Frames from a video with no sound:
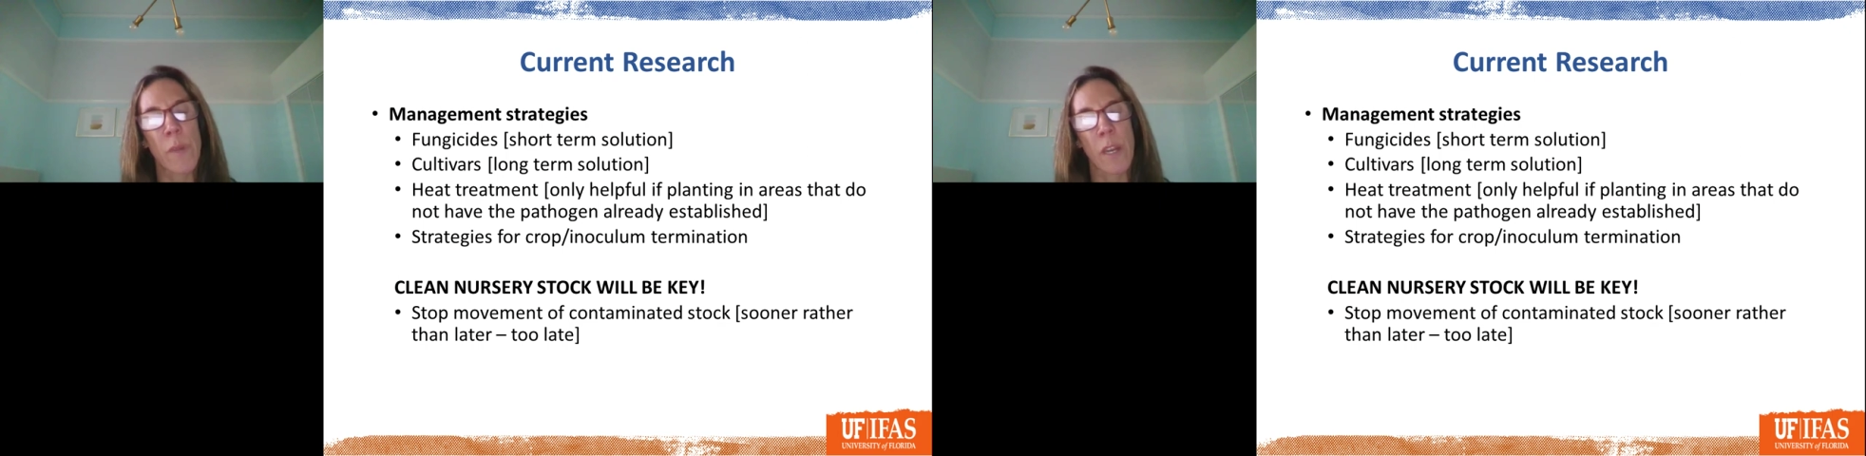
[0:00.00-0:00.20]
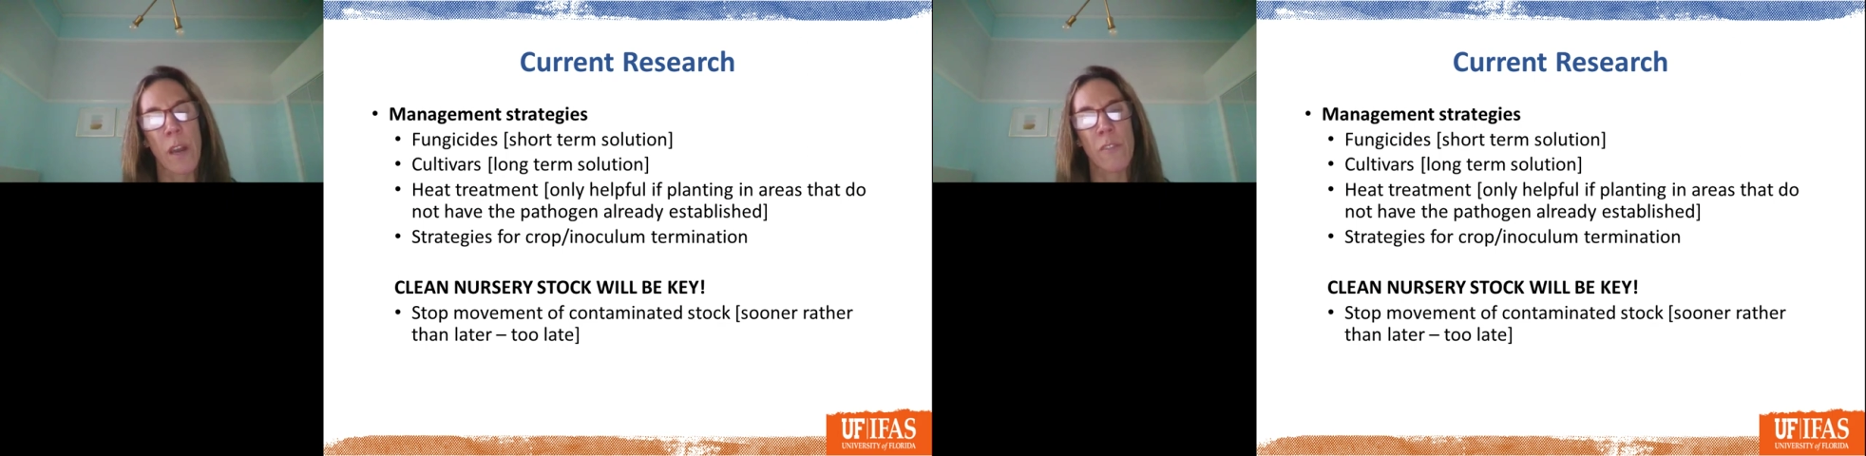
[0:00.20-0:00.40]

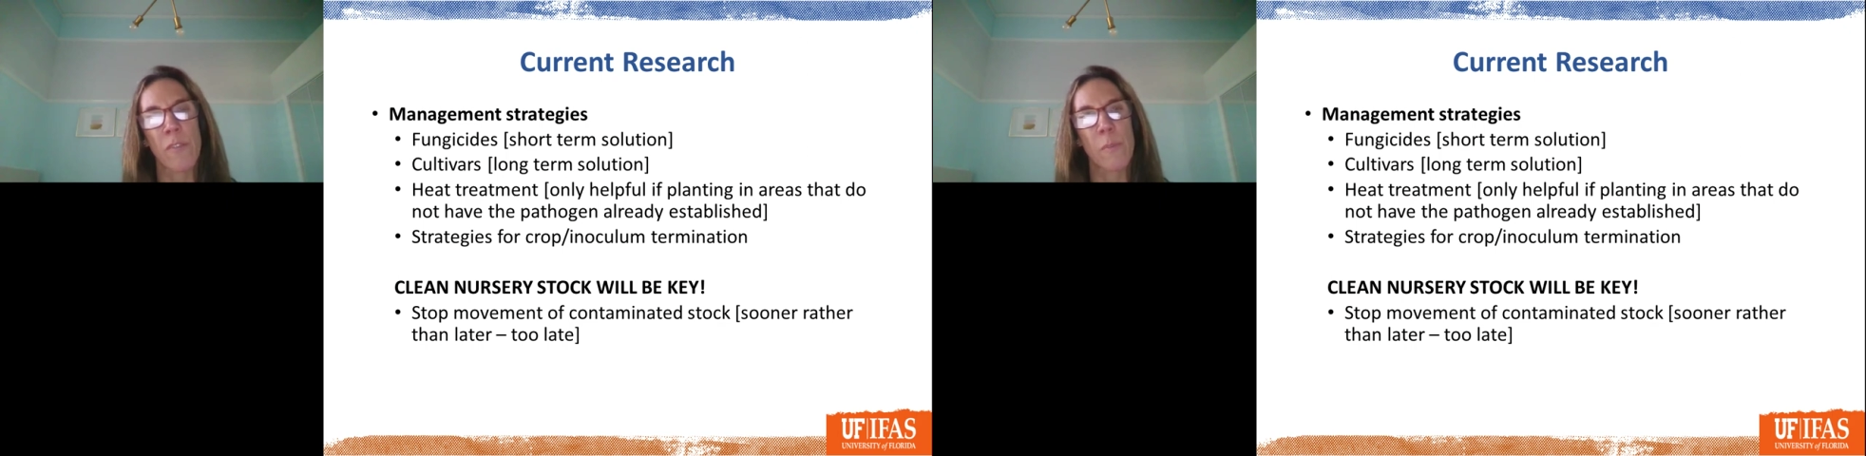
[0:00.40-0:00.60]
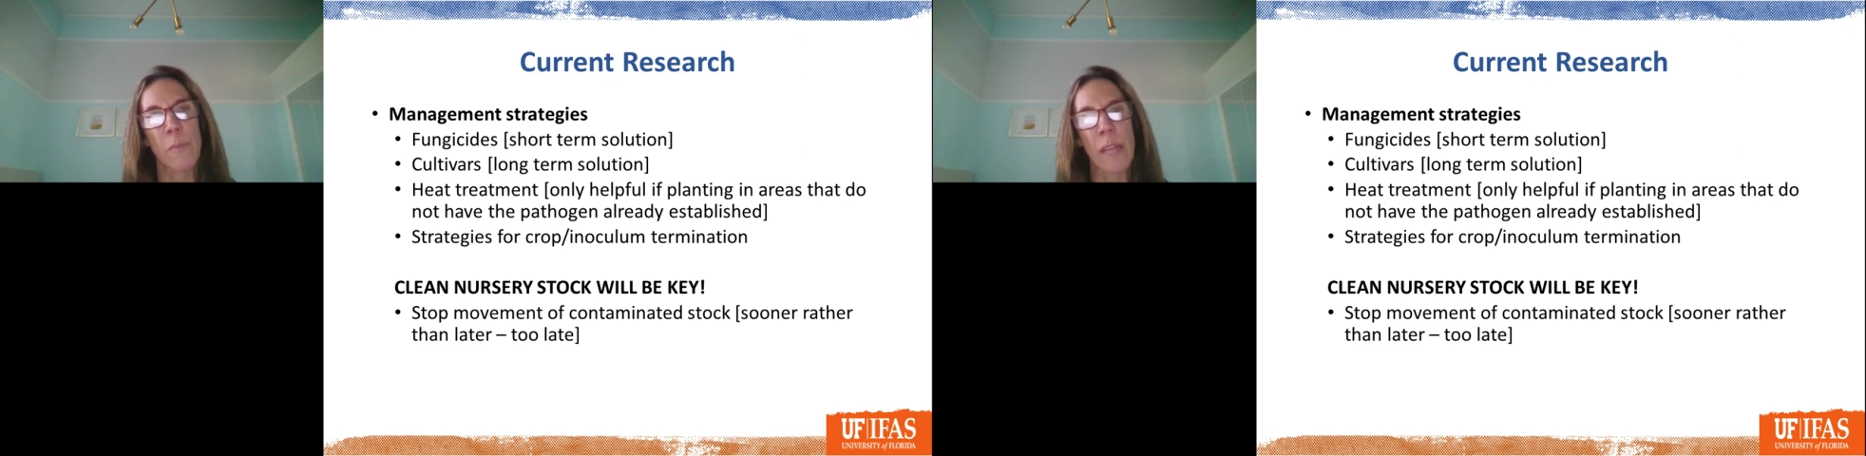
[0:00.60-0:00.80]
of
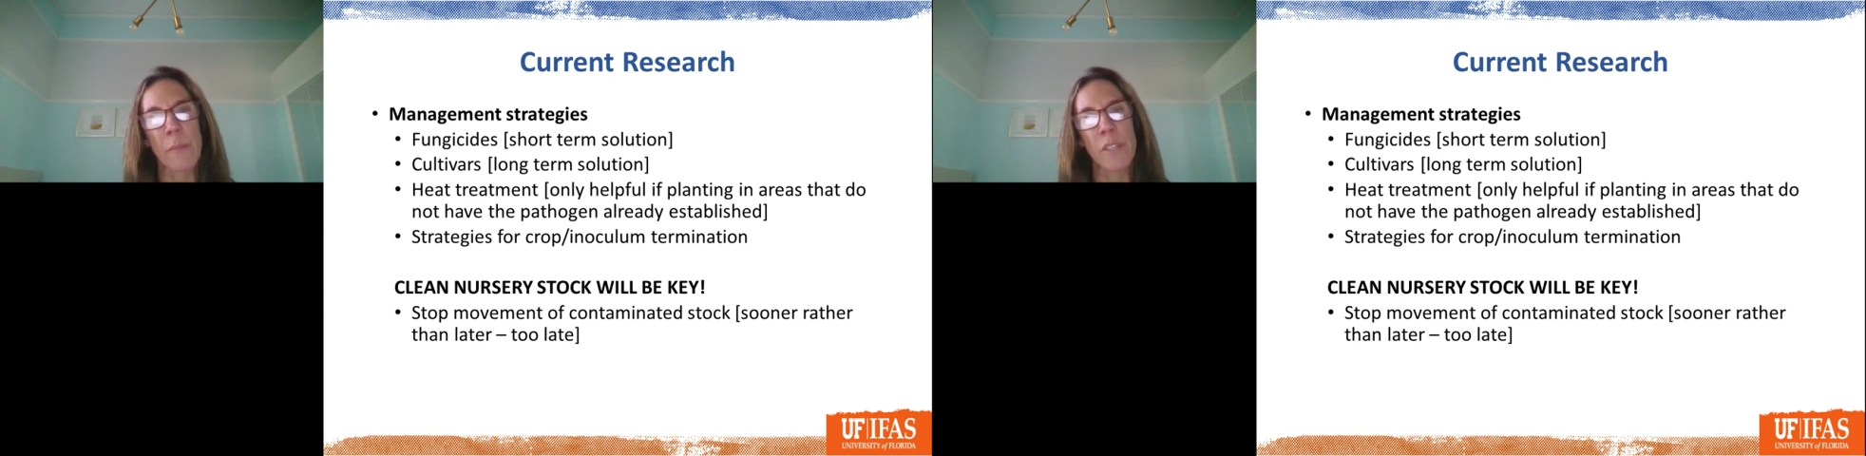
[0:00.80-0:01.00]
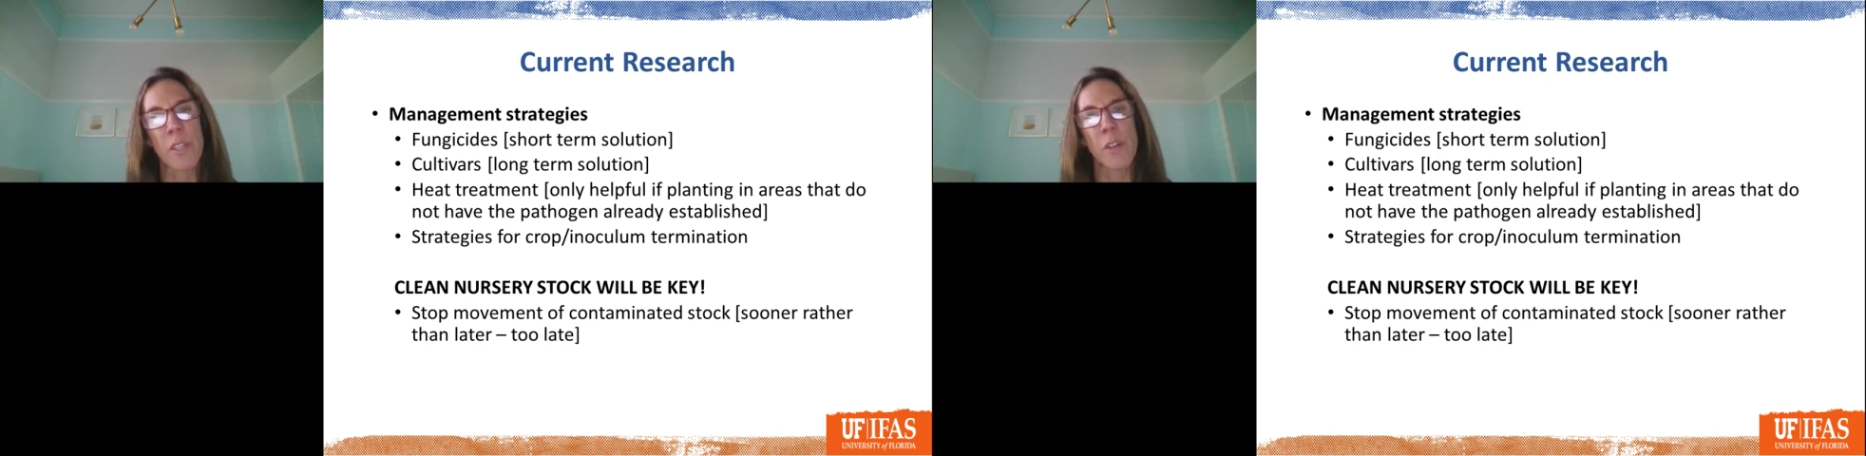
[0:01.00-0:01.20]
plant
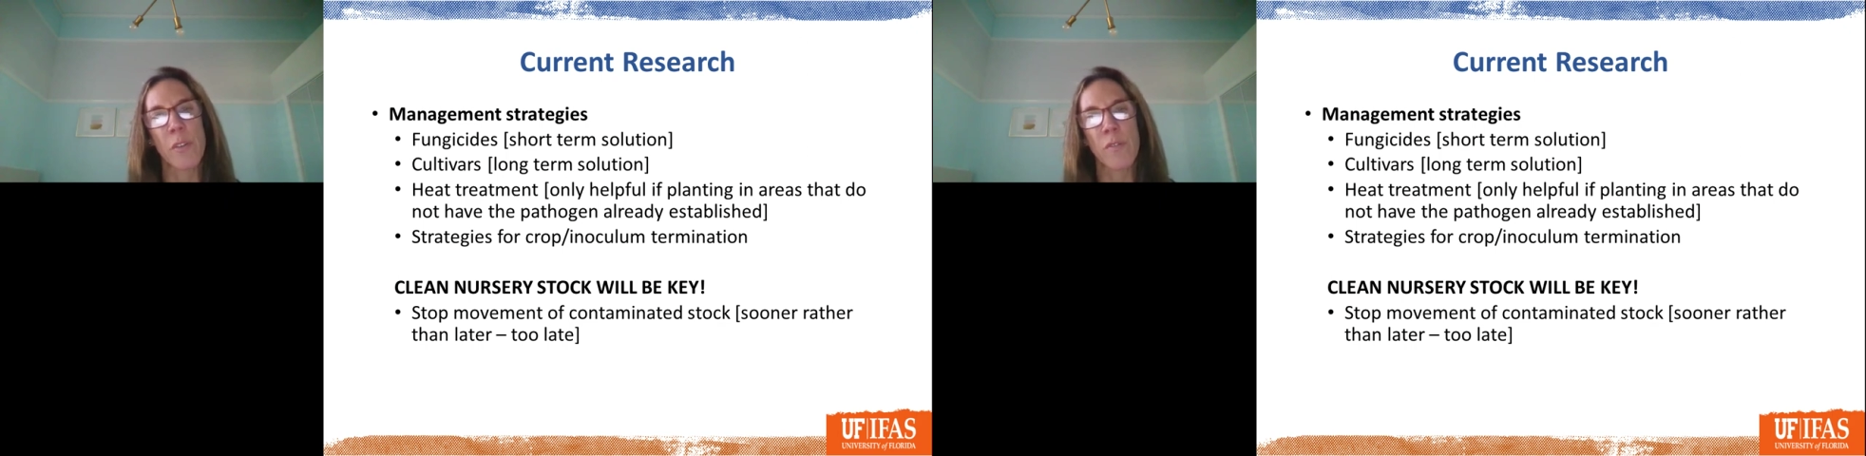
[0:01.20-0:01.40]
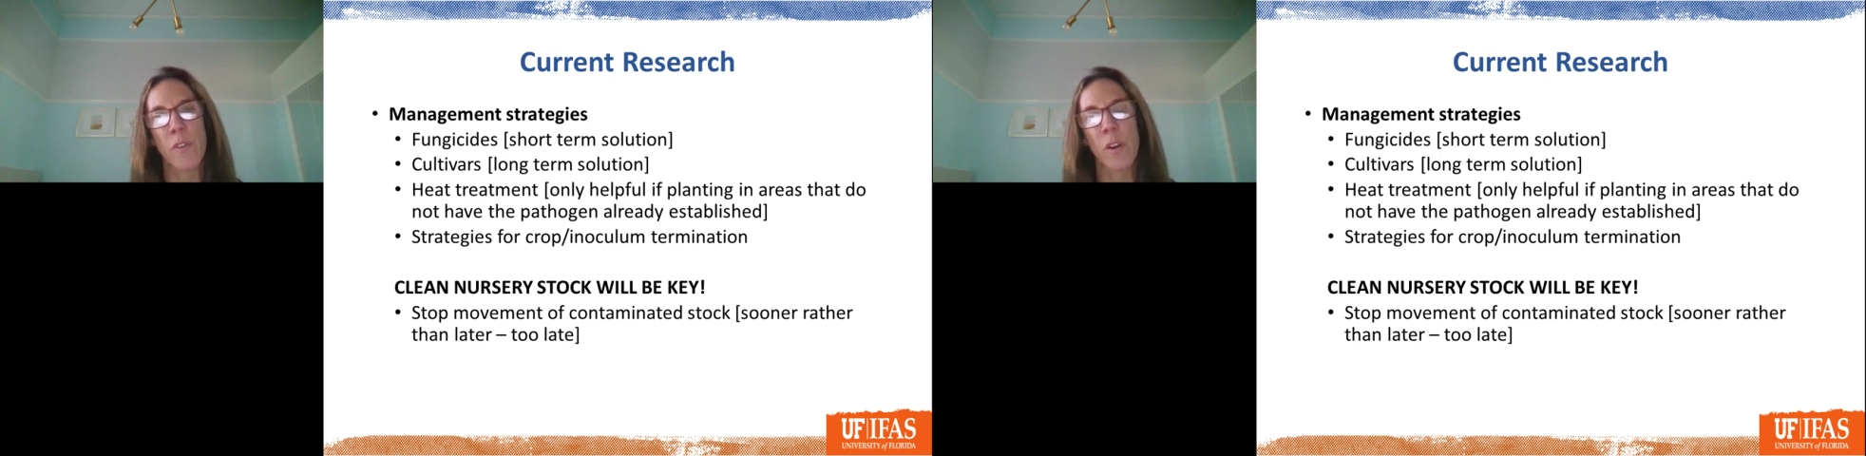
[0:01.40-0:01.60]
material
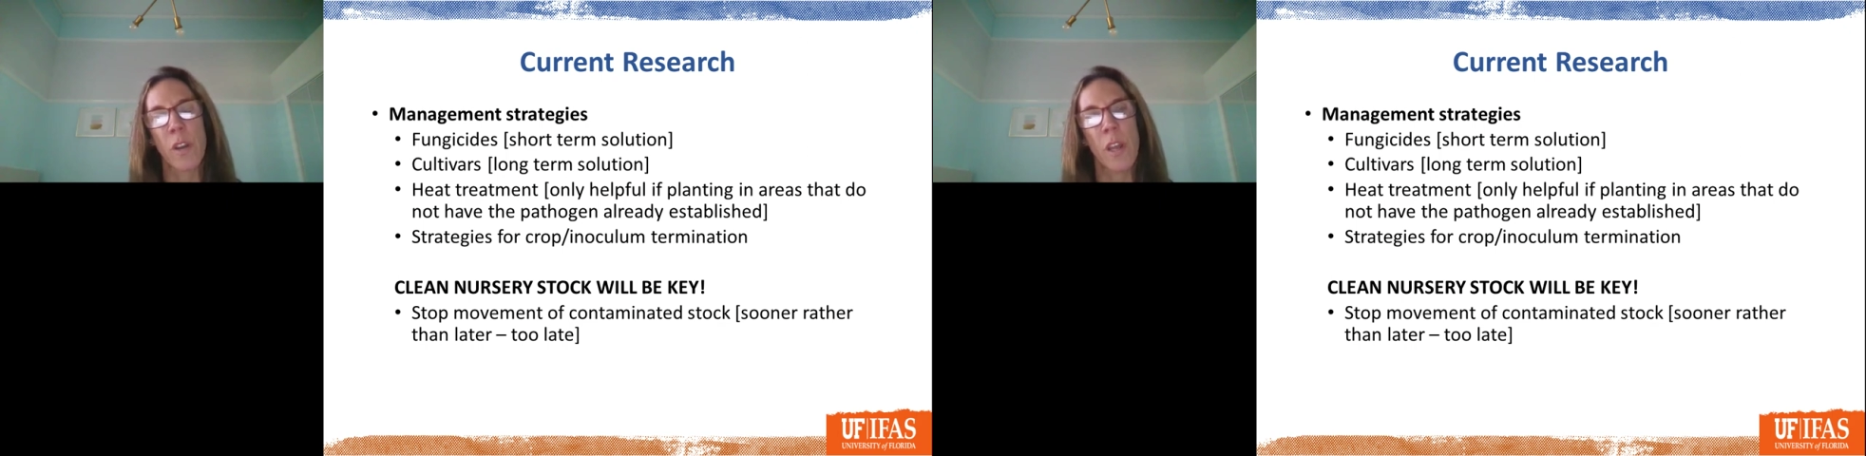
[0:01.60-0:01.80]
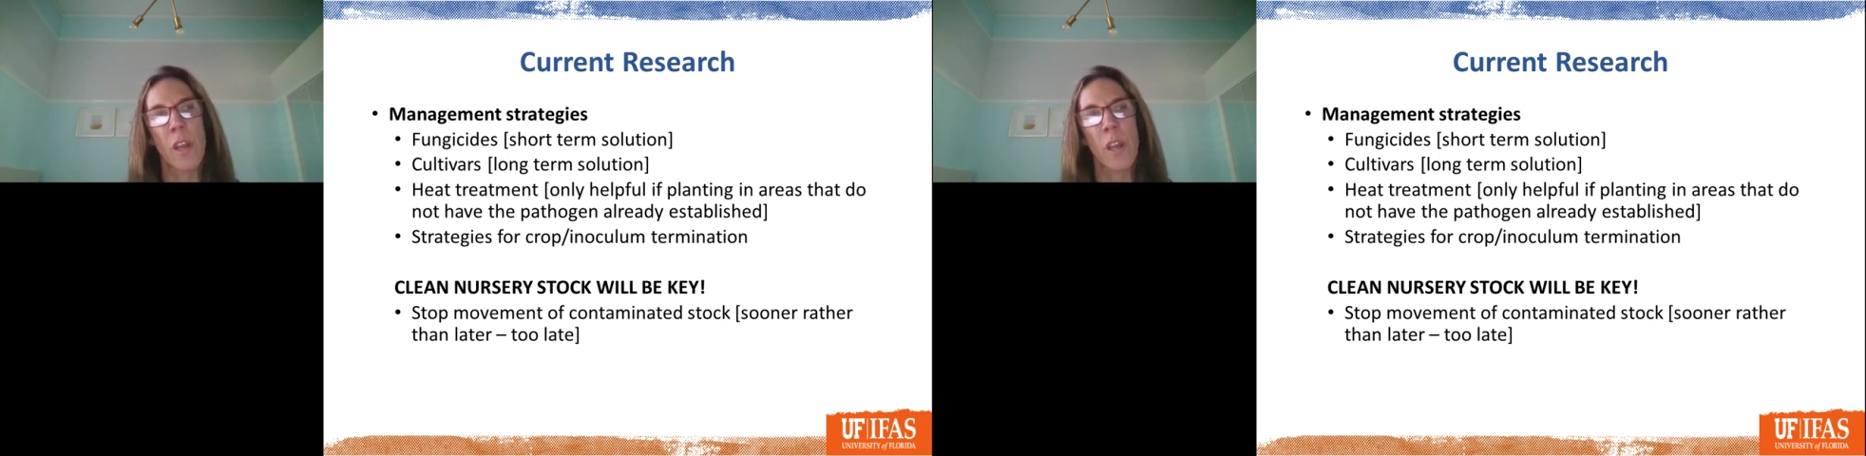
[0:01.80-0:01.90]
from